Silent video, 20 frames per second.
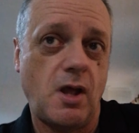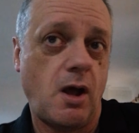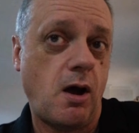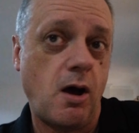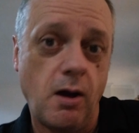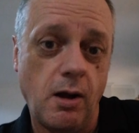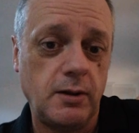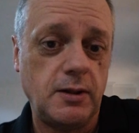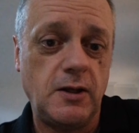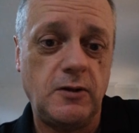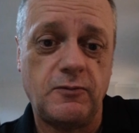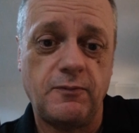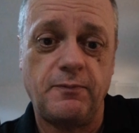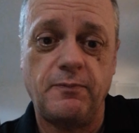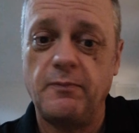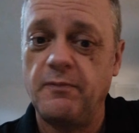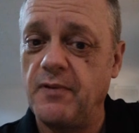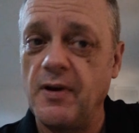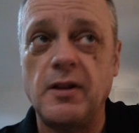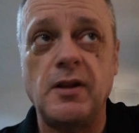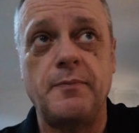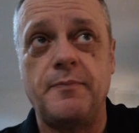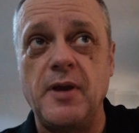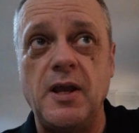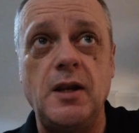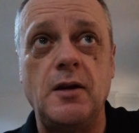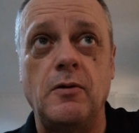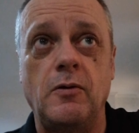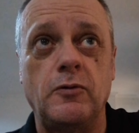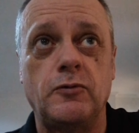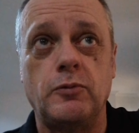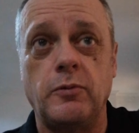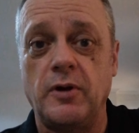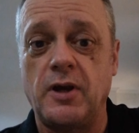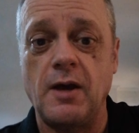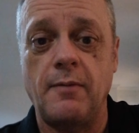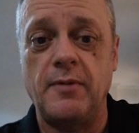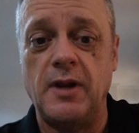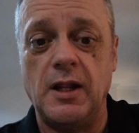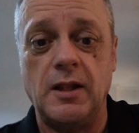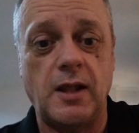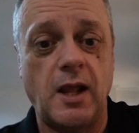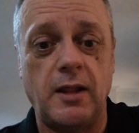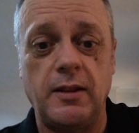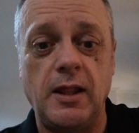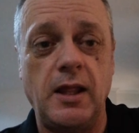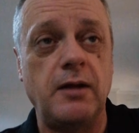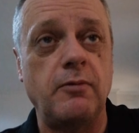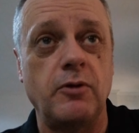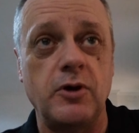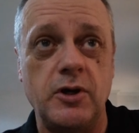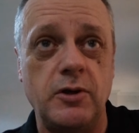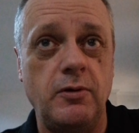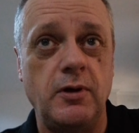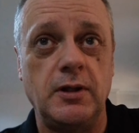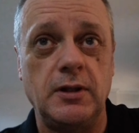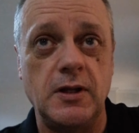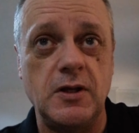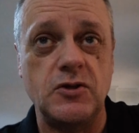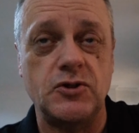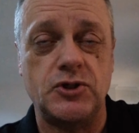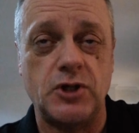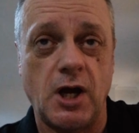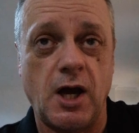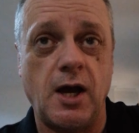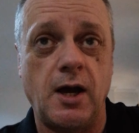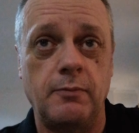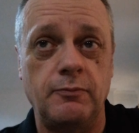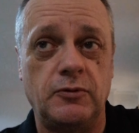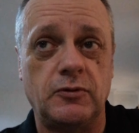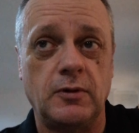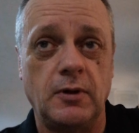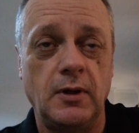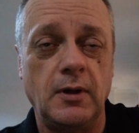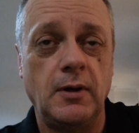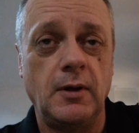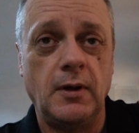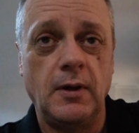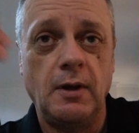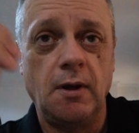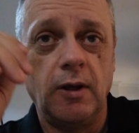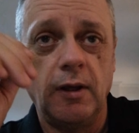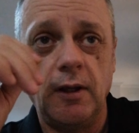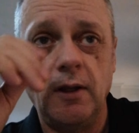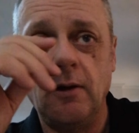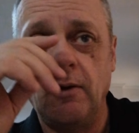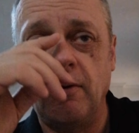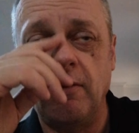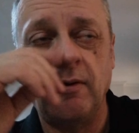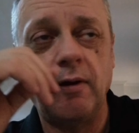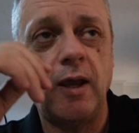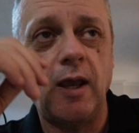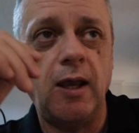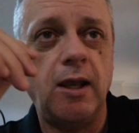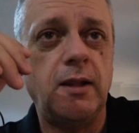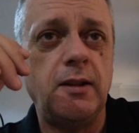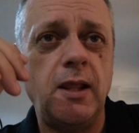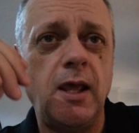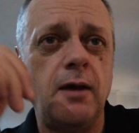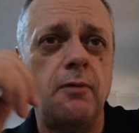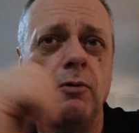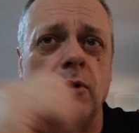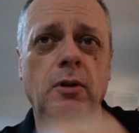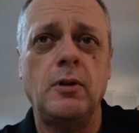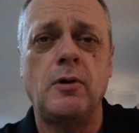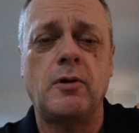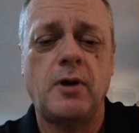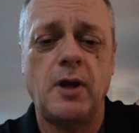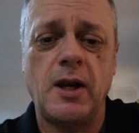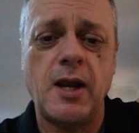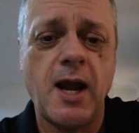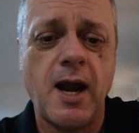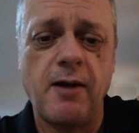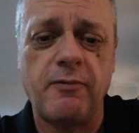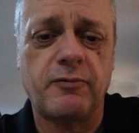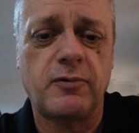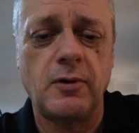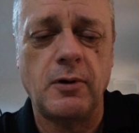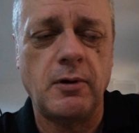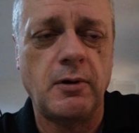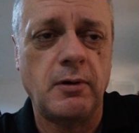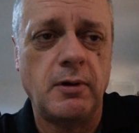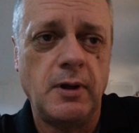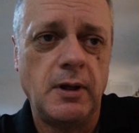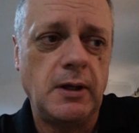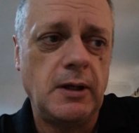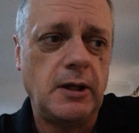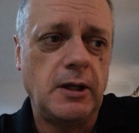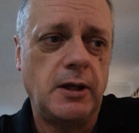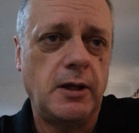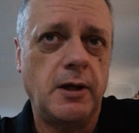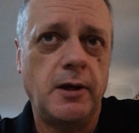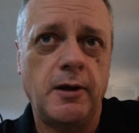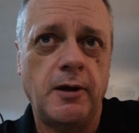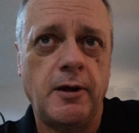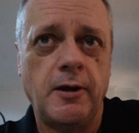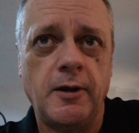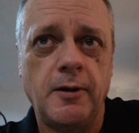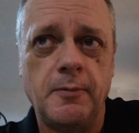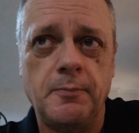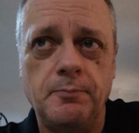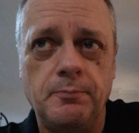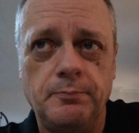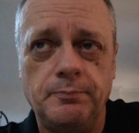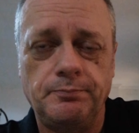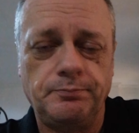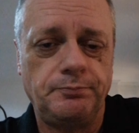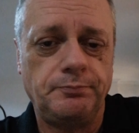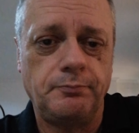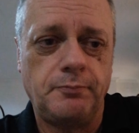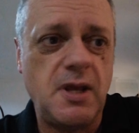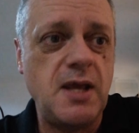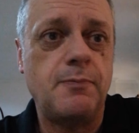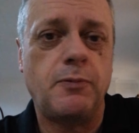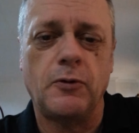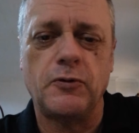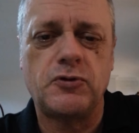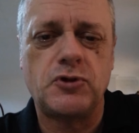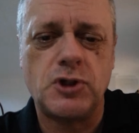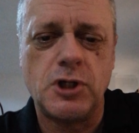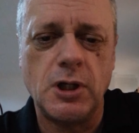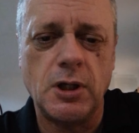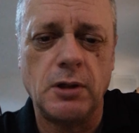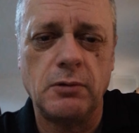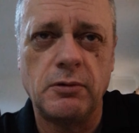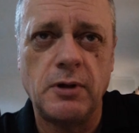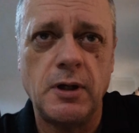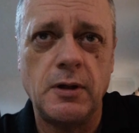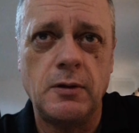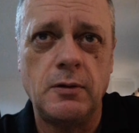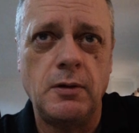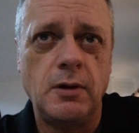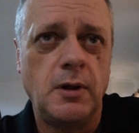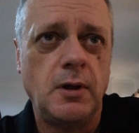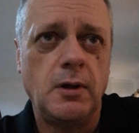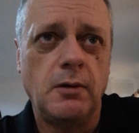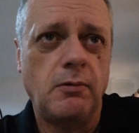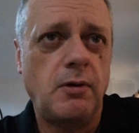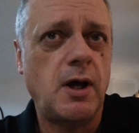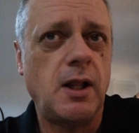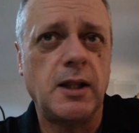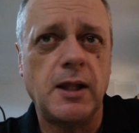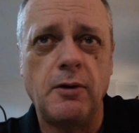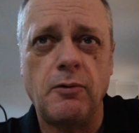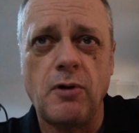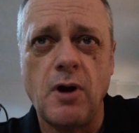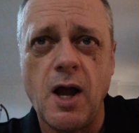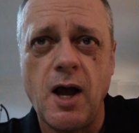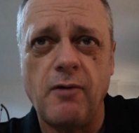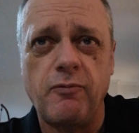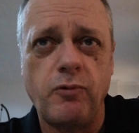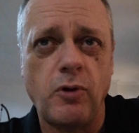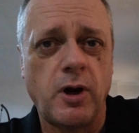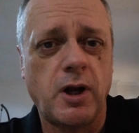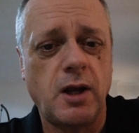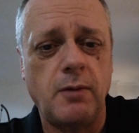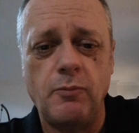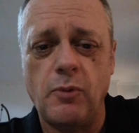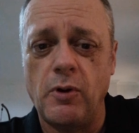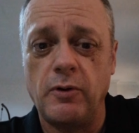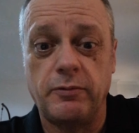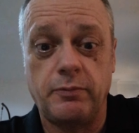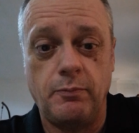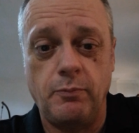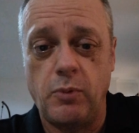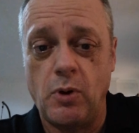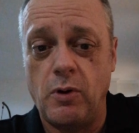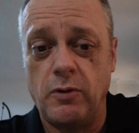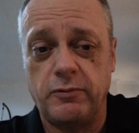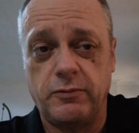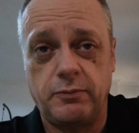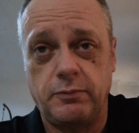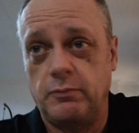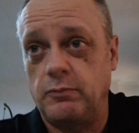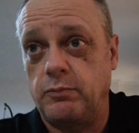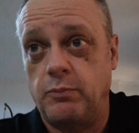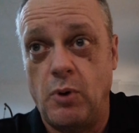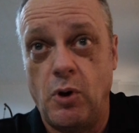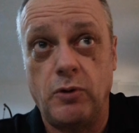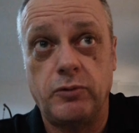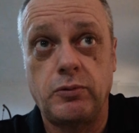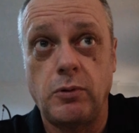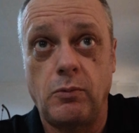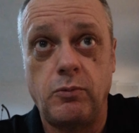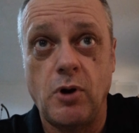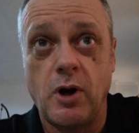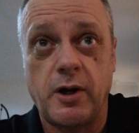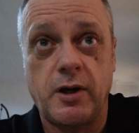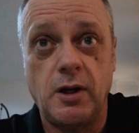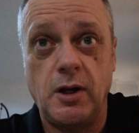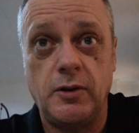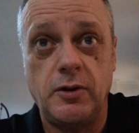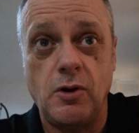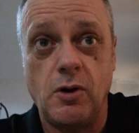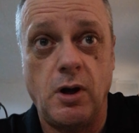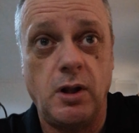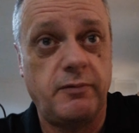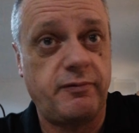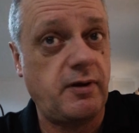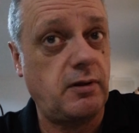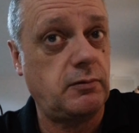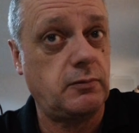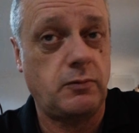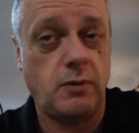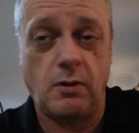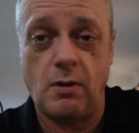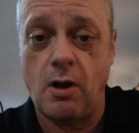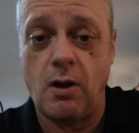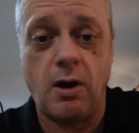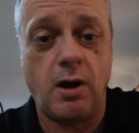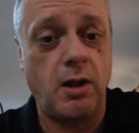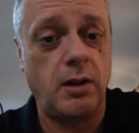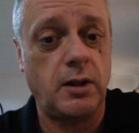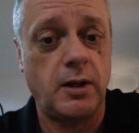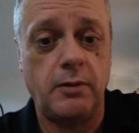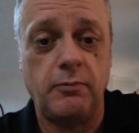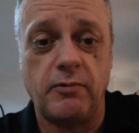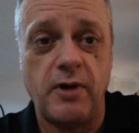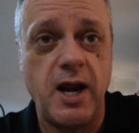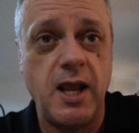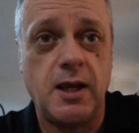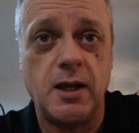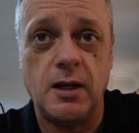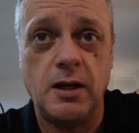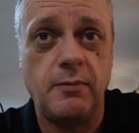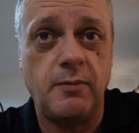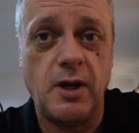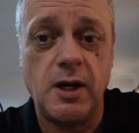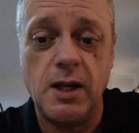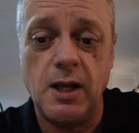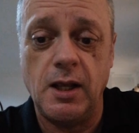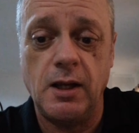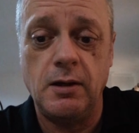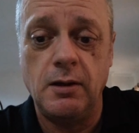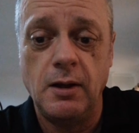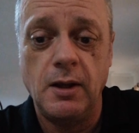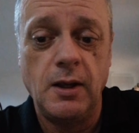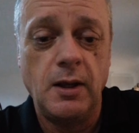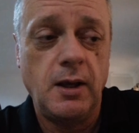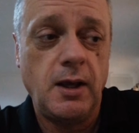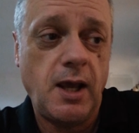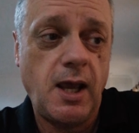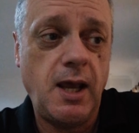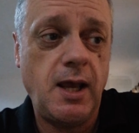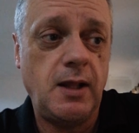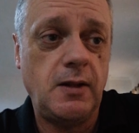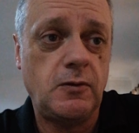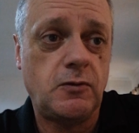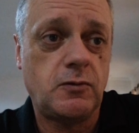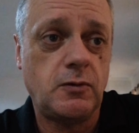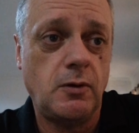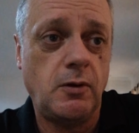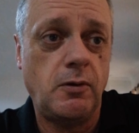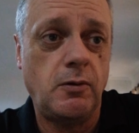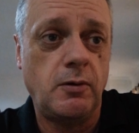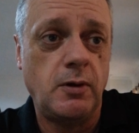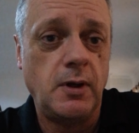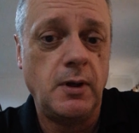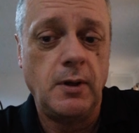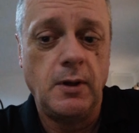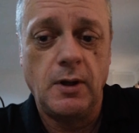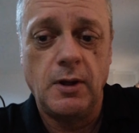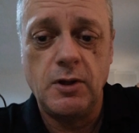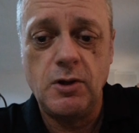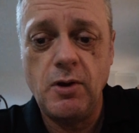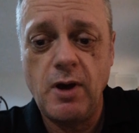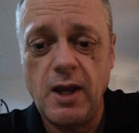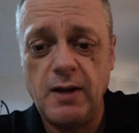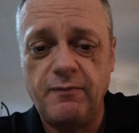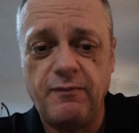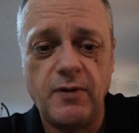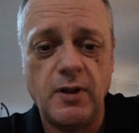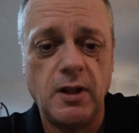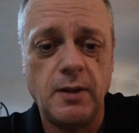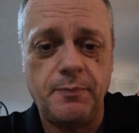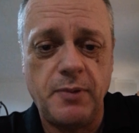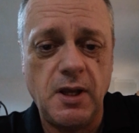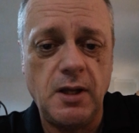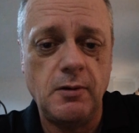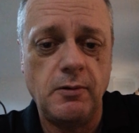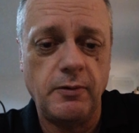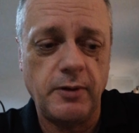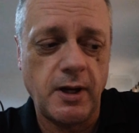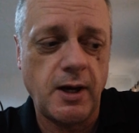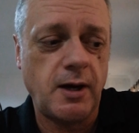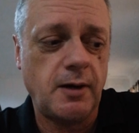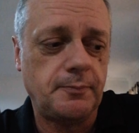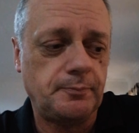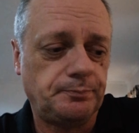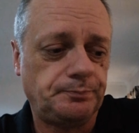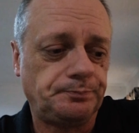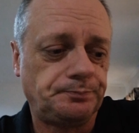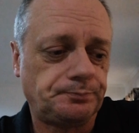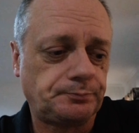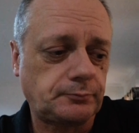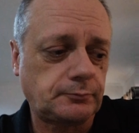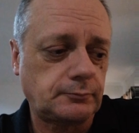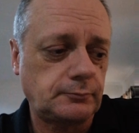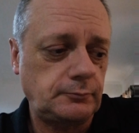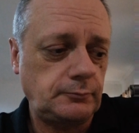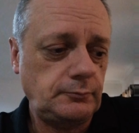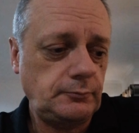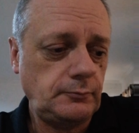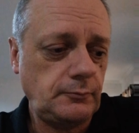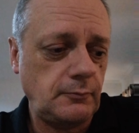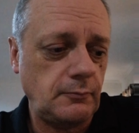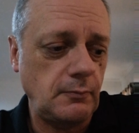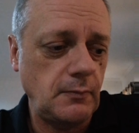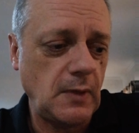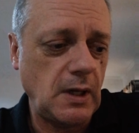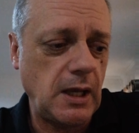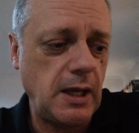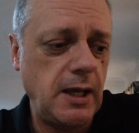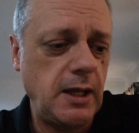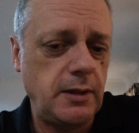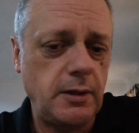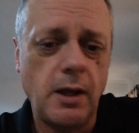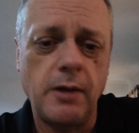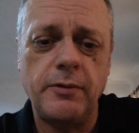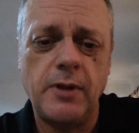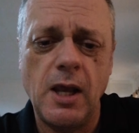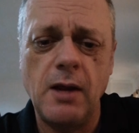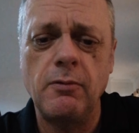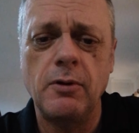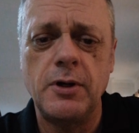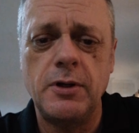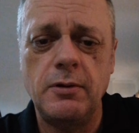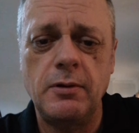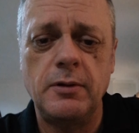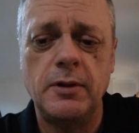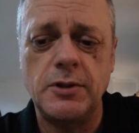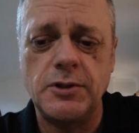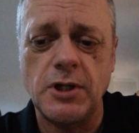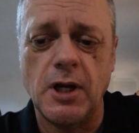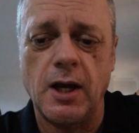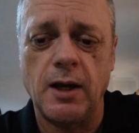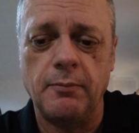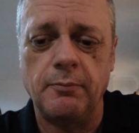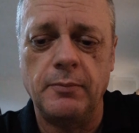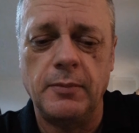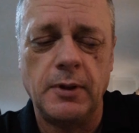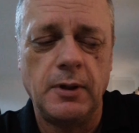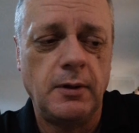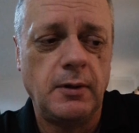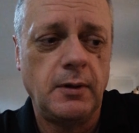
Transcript: all these Filipinos were coming in and they were doing these jobs, and they were looking after people's children while they were off working. Both were working in the oil field, hauling, raking the money in. And so you had Filipino there, and they were doing the job.